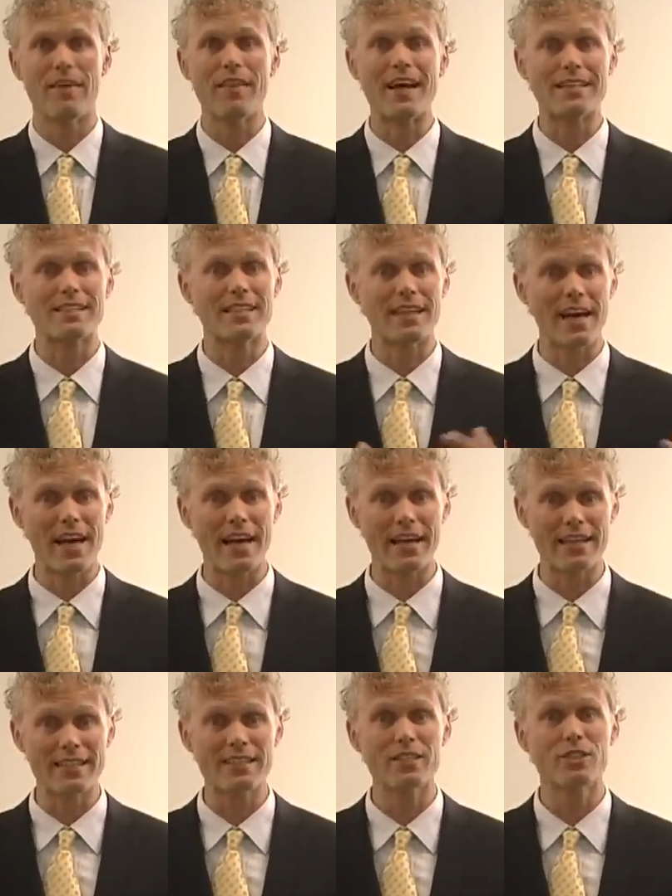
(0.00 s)
And that's
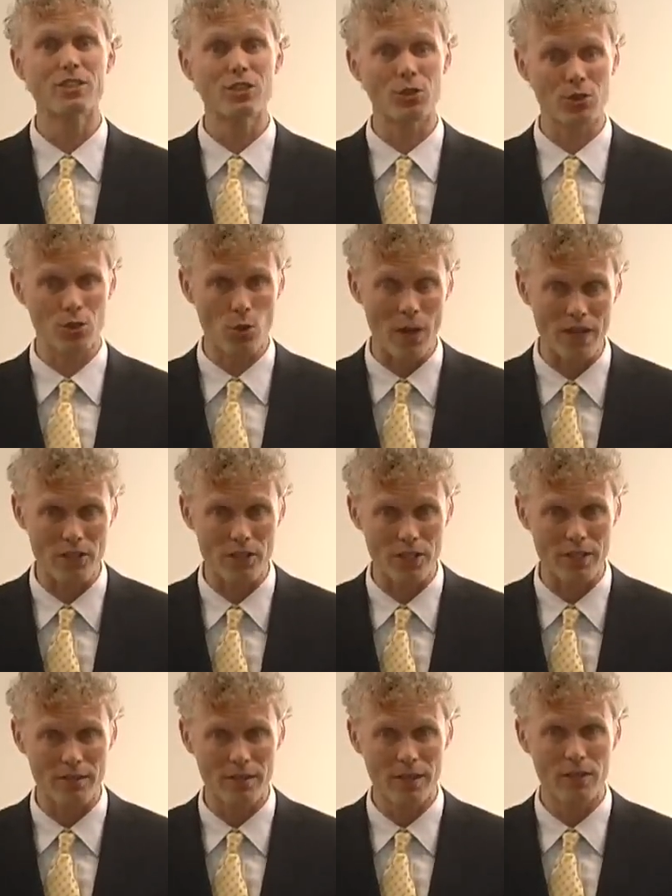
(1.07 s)
today's student
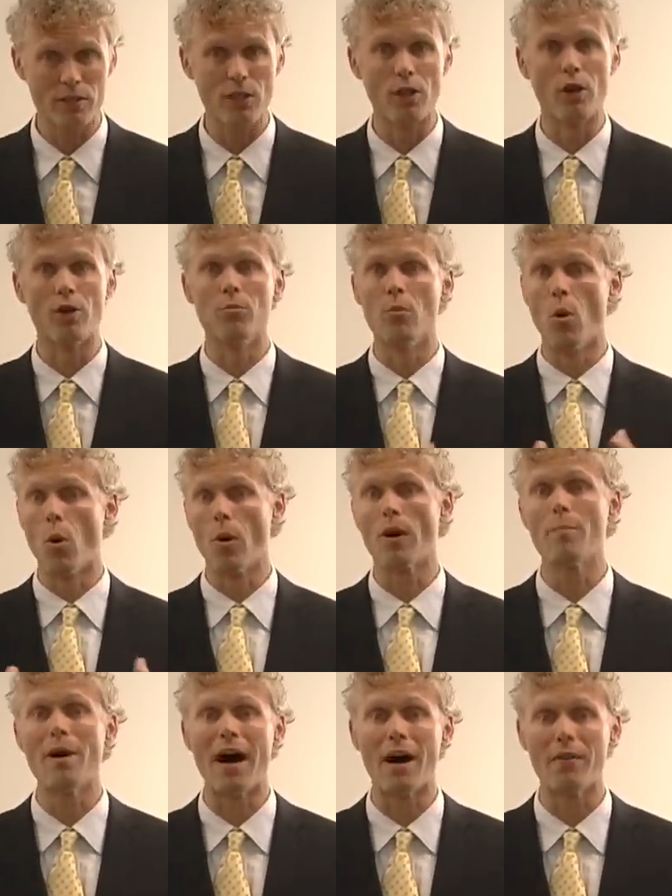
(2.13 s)
question. To learn
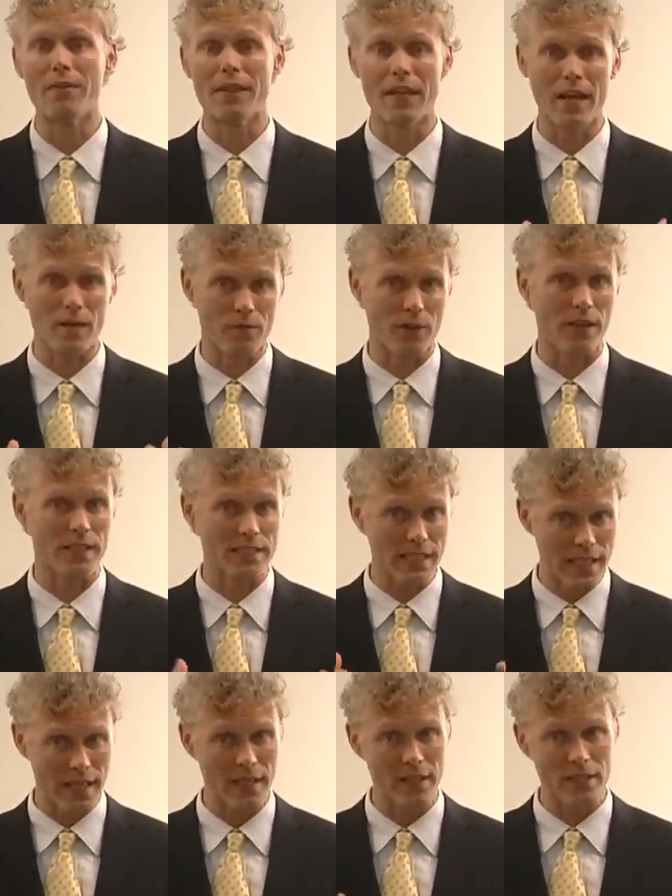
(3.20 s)
more about the
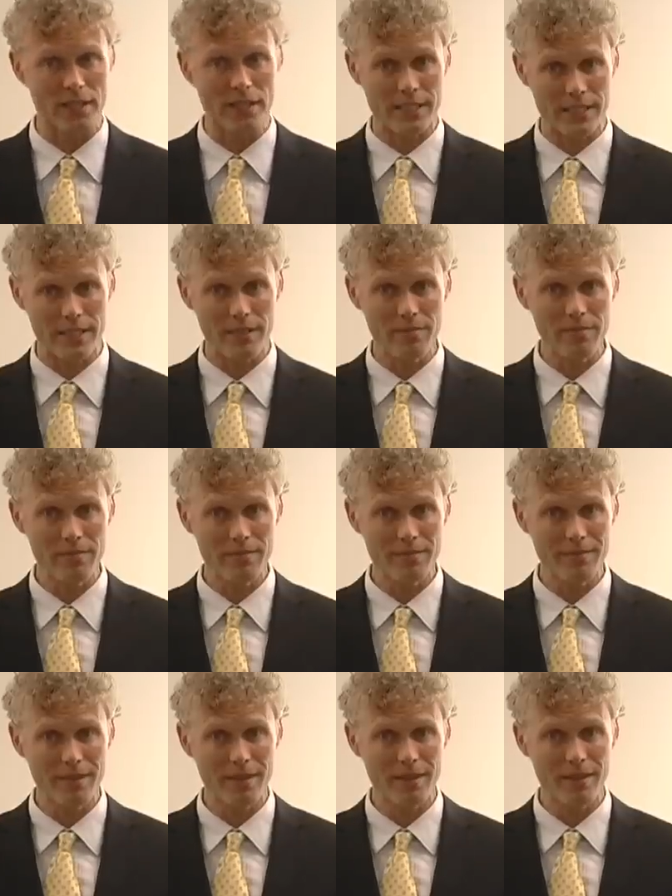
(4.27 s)
Effortless English system,
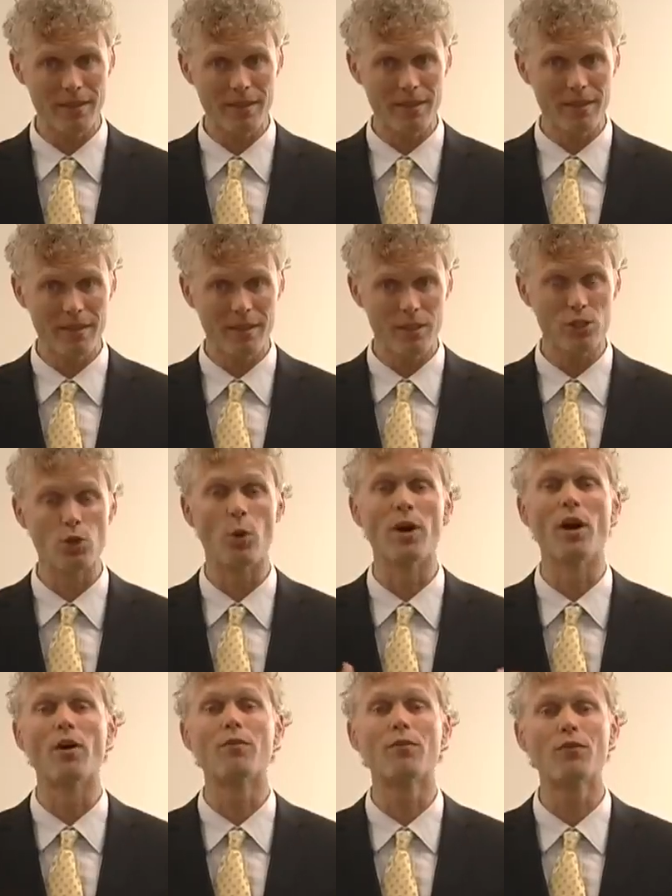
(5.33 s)

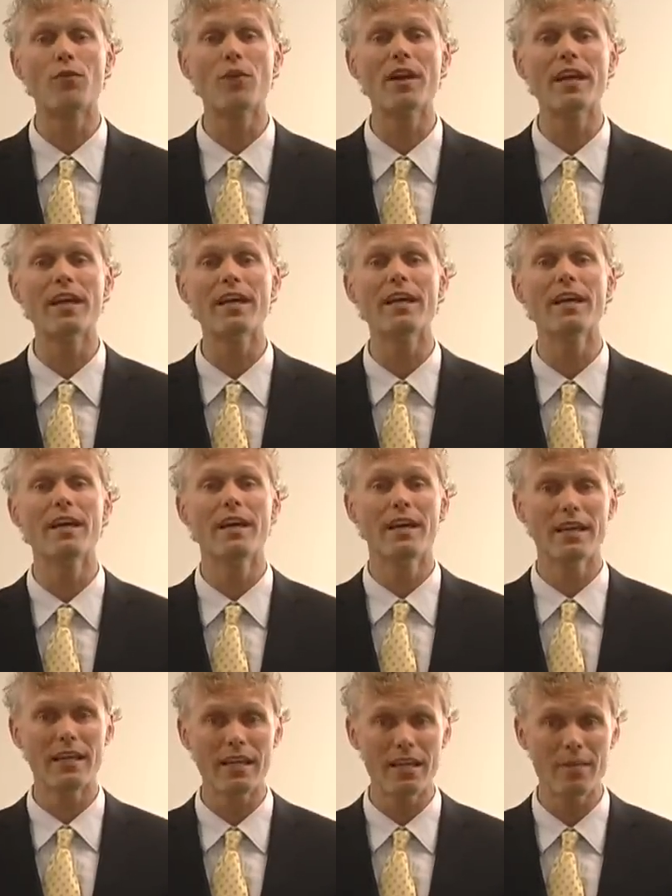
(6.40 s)
join our free
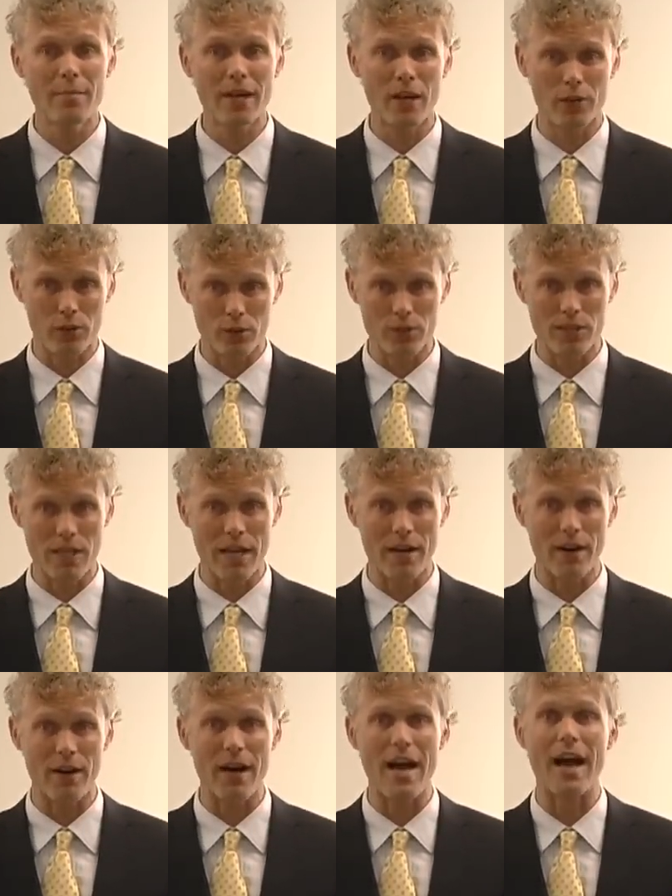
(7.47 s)
email
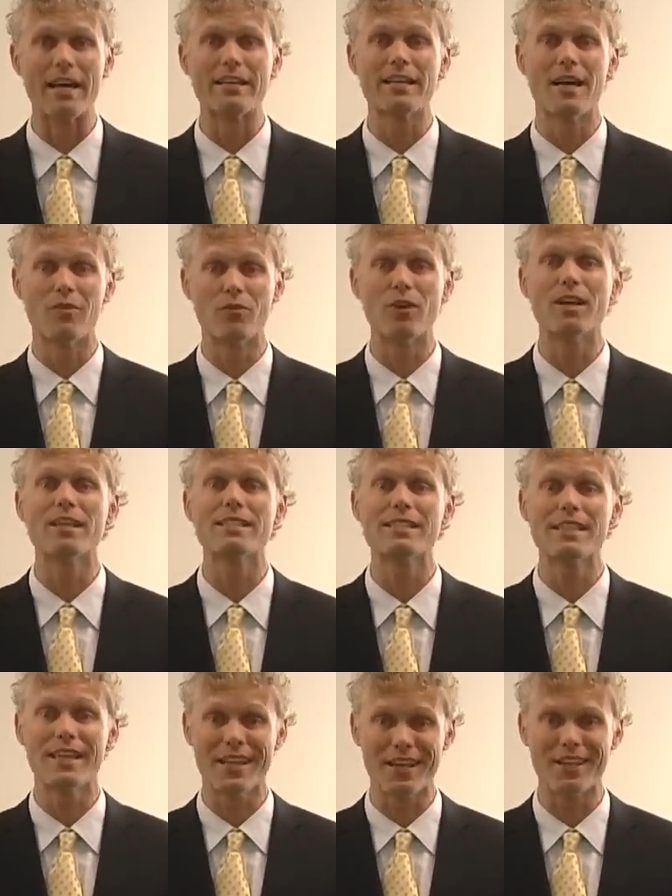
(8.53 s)
newsletter at
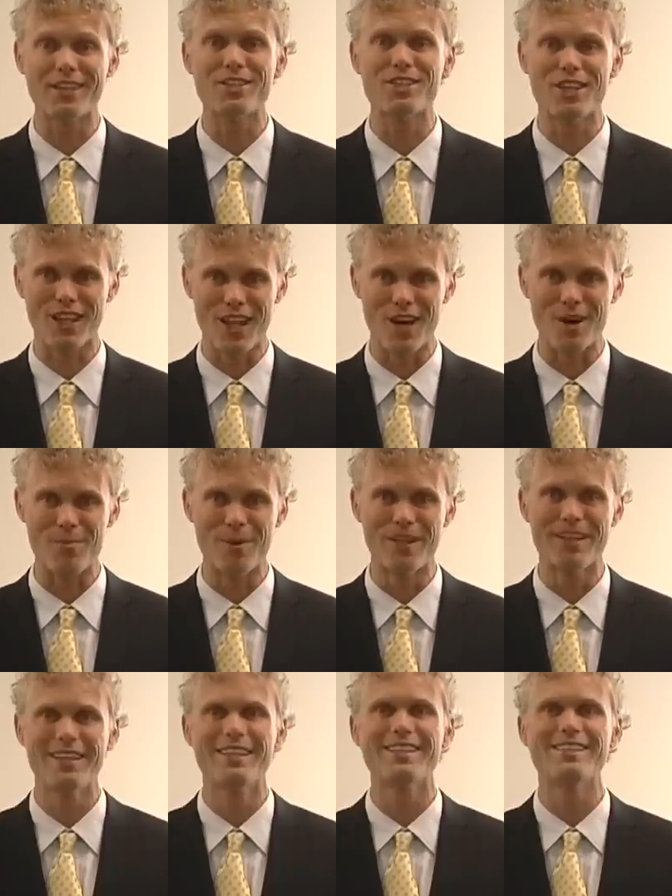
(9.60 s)

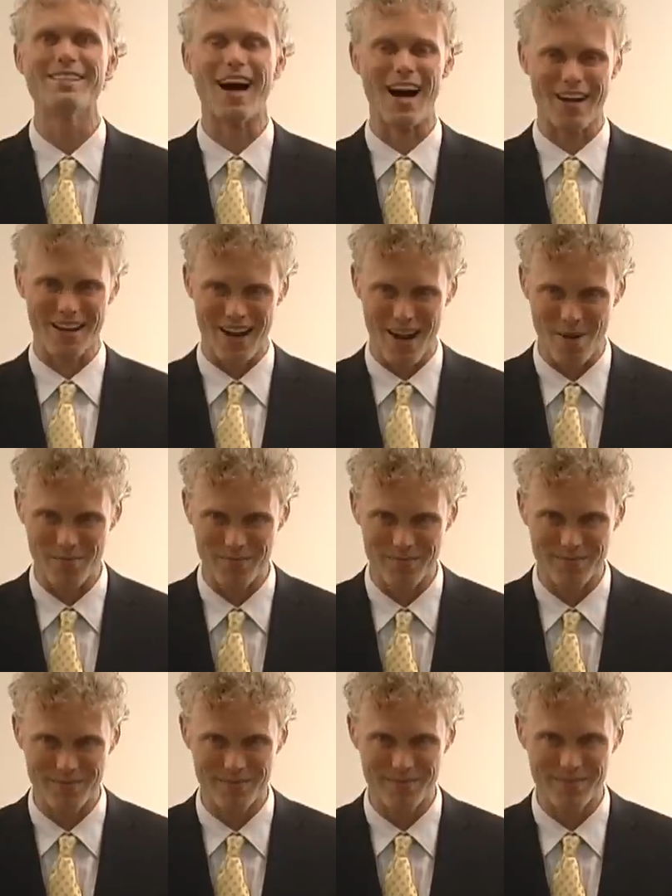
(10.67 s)
effortlessenglishclub.com.
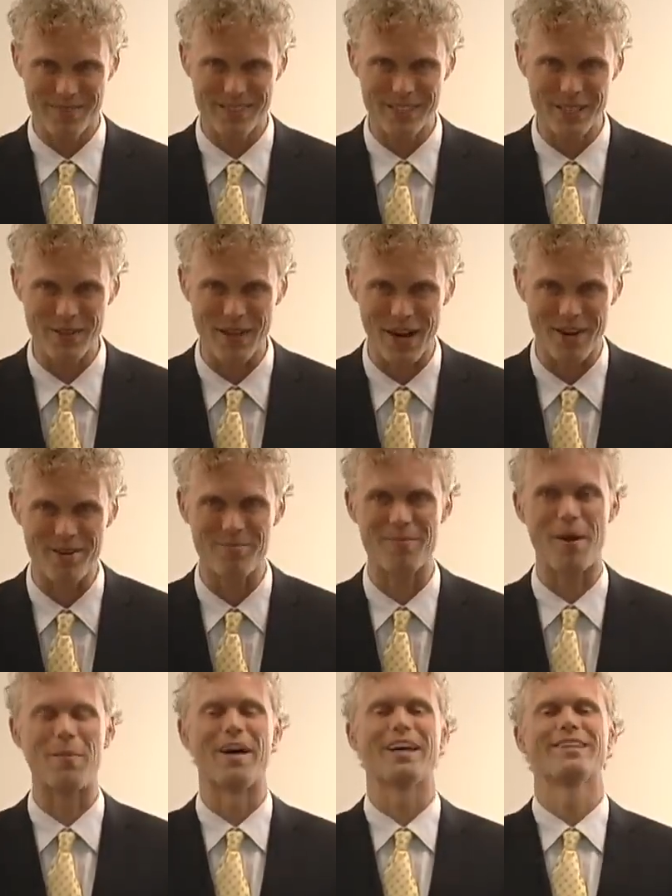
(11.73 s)
See you there.
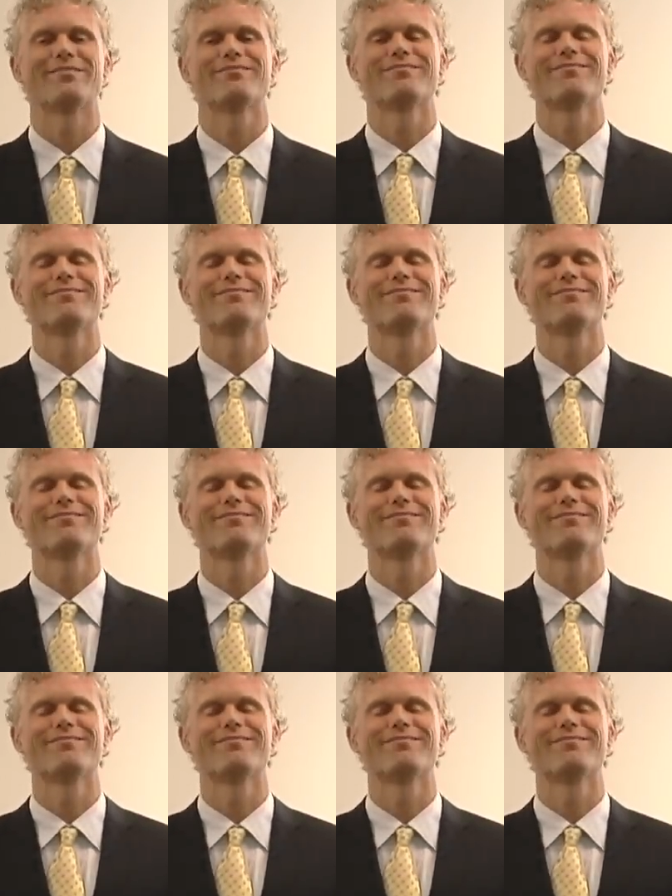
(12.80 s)
Bye-bye.